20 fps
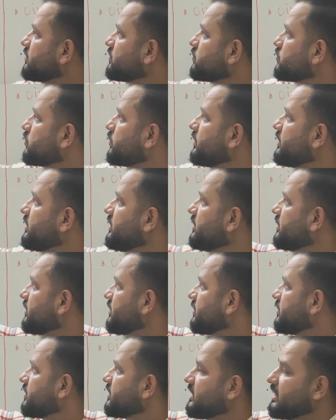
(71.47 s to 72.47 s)
So
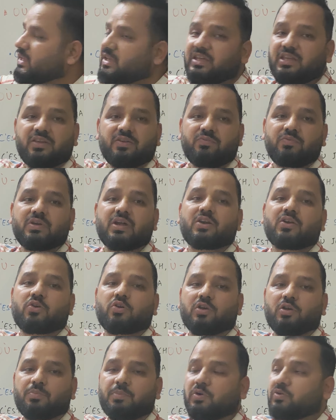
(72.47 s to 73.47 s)
here qui, we are
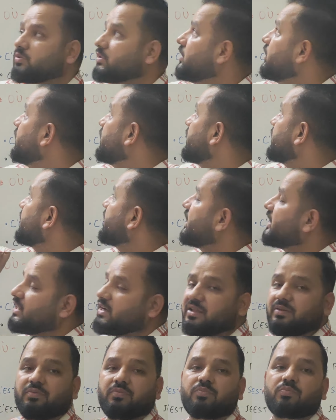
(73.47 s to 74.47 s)
talking about the
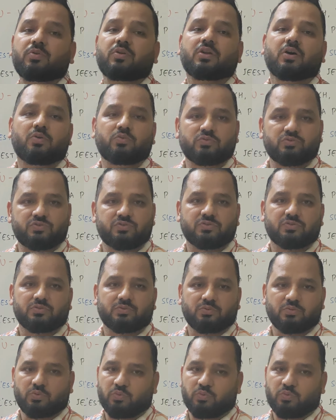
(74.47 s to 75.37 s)
relative pronouns